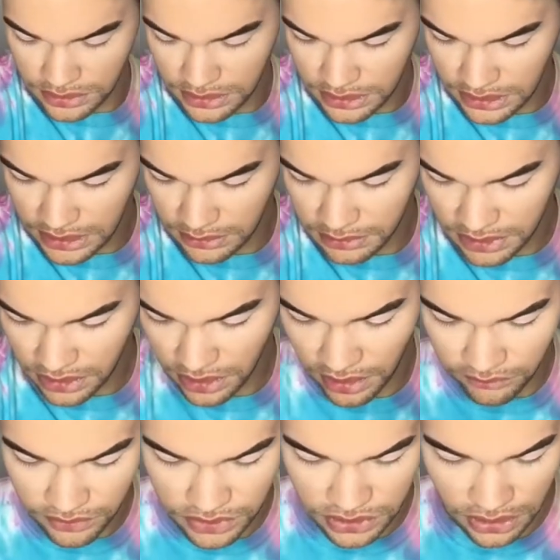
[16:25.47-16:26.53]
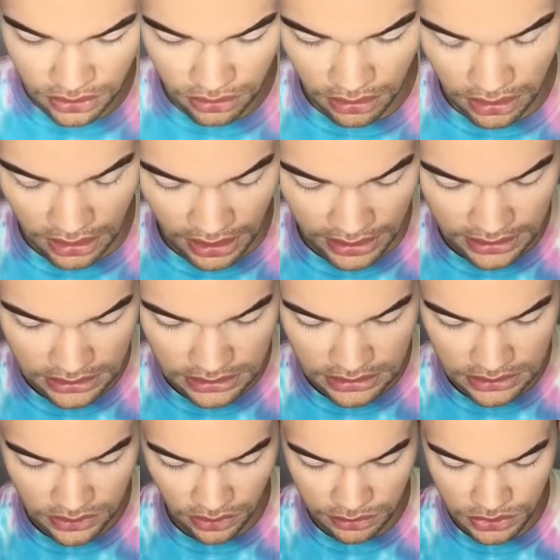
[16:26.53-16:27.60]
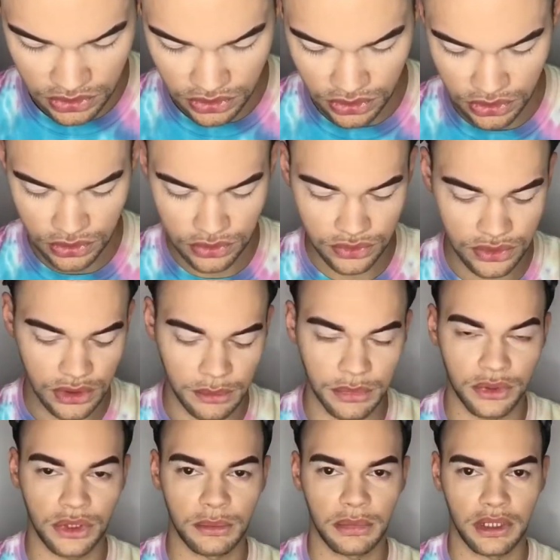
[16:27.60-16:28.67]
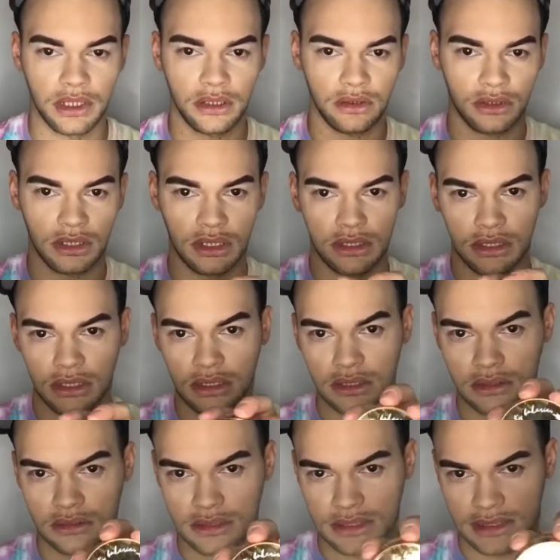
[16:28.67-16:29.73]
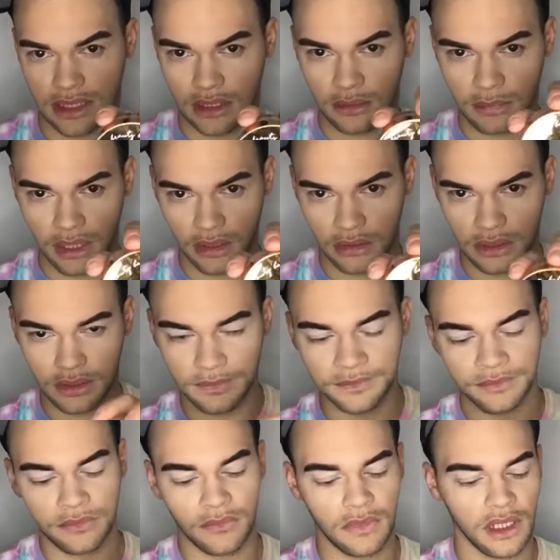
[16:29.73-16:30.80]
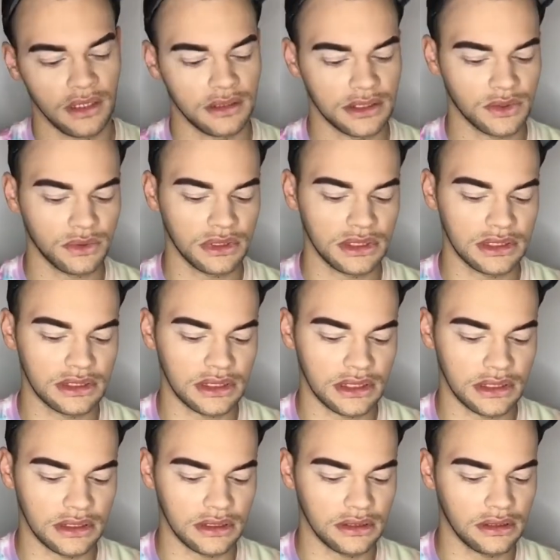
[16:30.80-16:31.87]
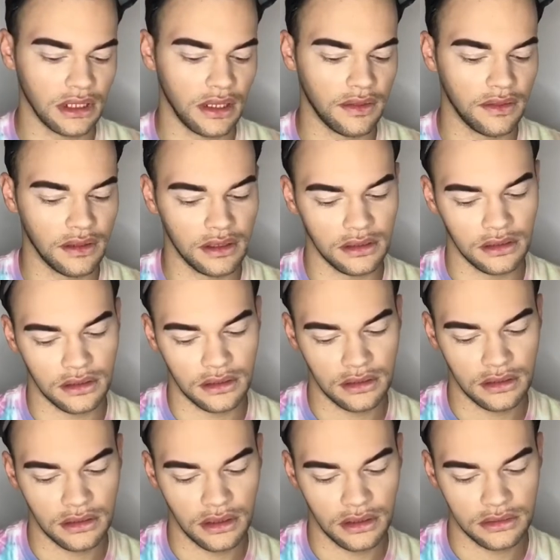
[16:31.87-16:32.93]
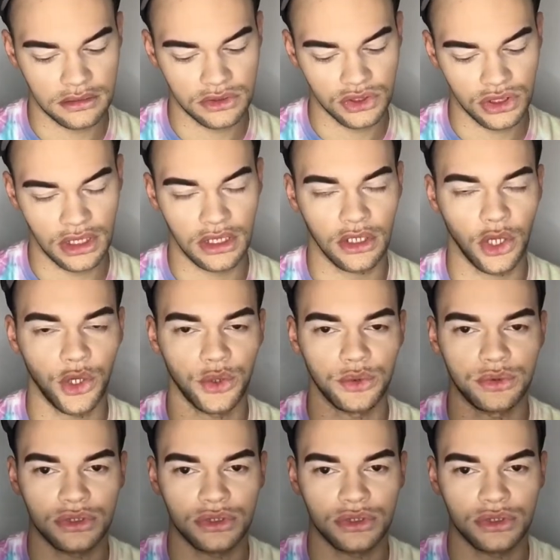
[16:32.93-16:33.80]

keep the coverage a little light, so I'm just gonna use the Beauty Bakery setting powder. This one is in the shade Oat